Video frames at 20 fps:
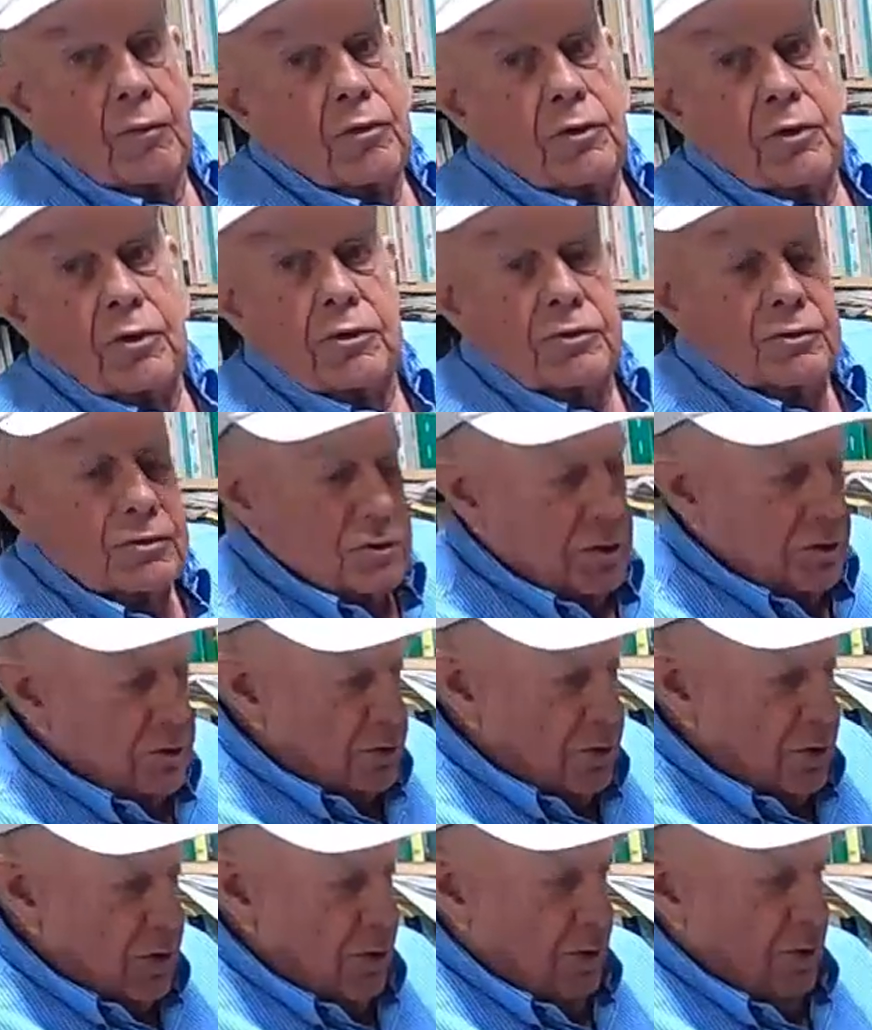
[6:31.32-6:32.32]
Years and
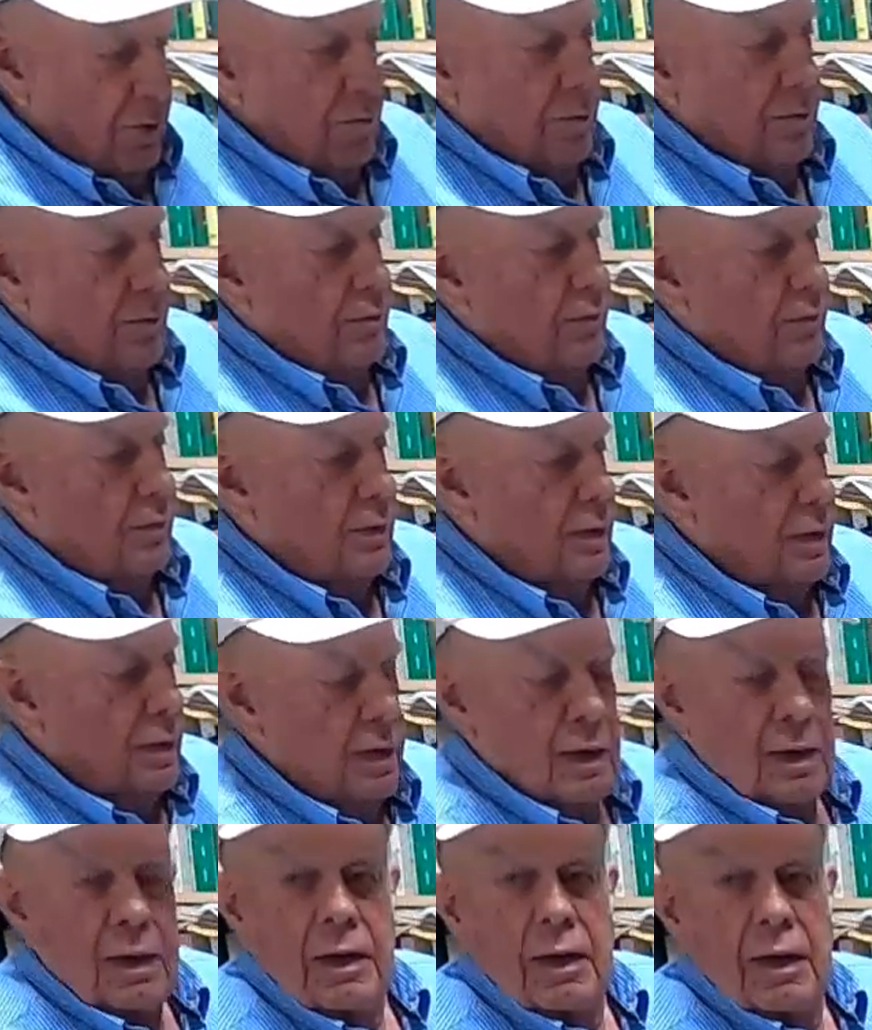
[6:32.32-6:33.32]
years ago,
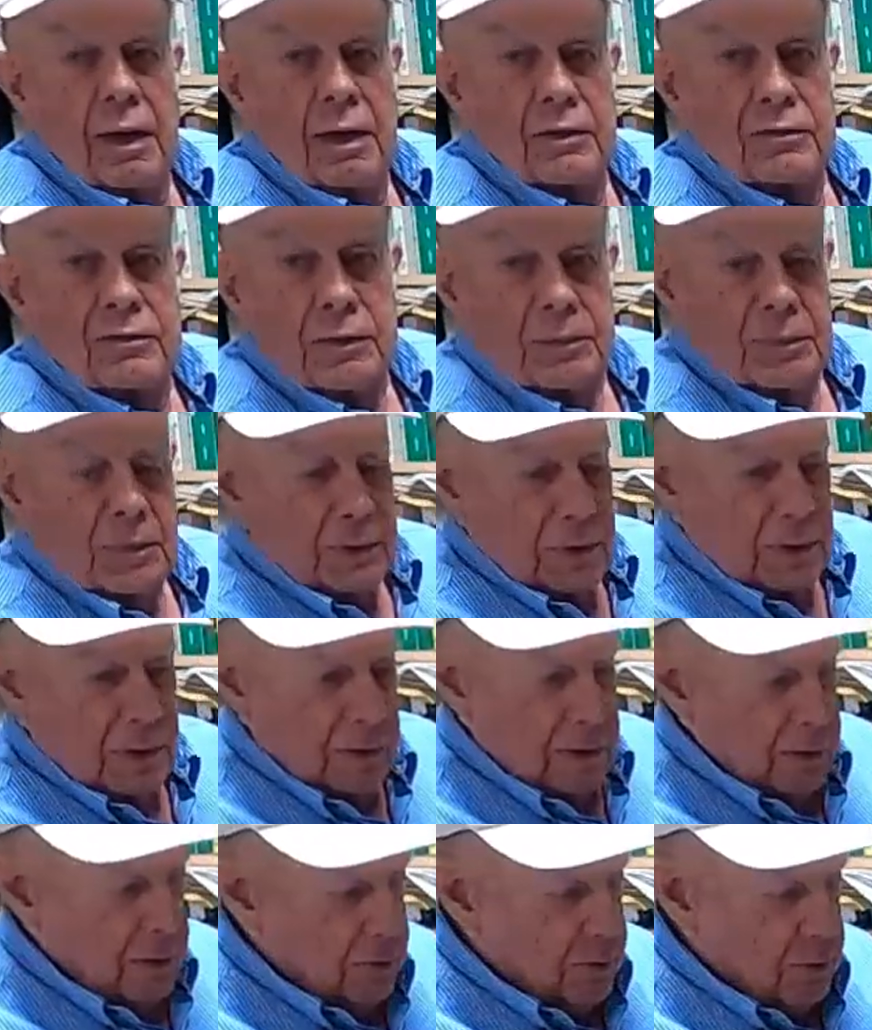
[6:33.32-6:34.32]
I
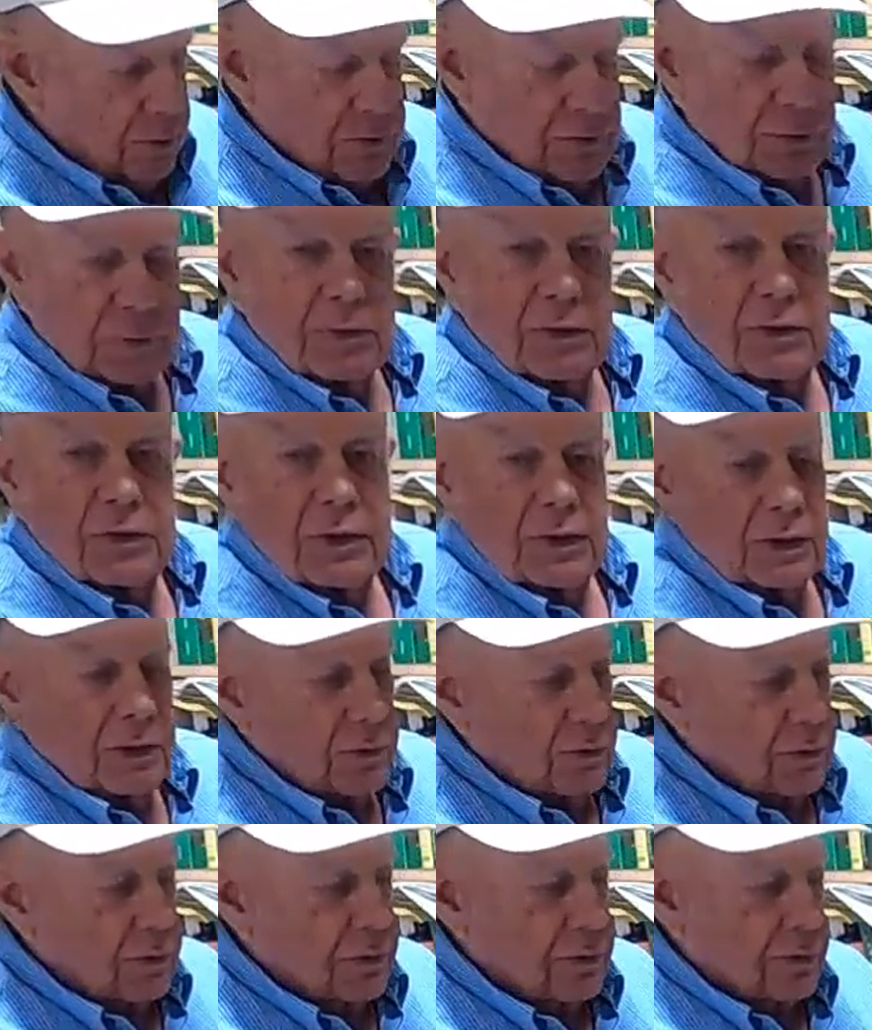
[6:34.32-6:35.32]
simply took some
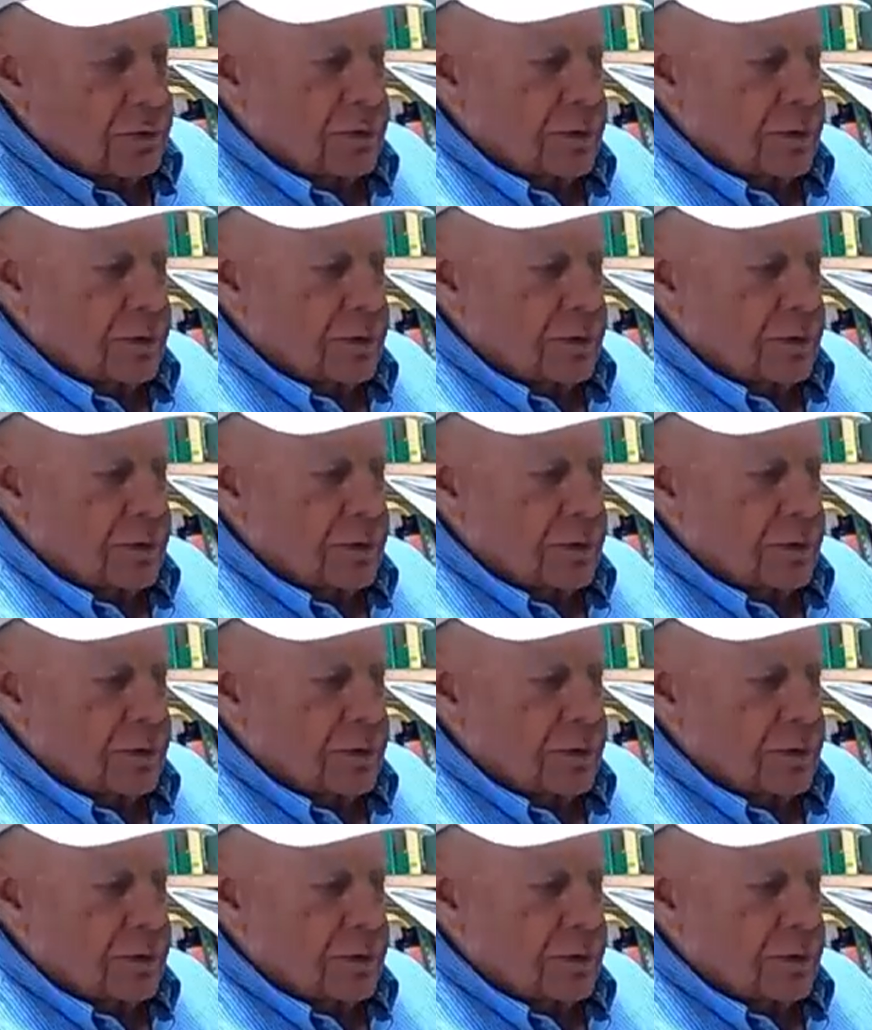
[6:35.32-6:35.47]
containers,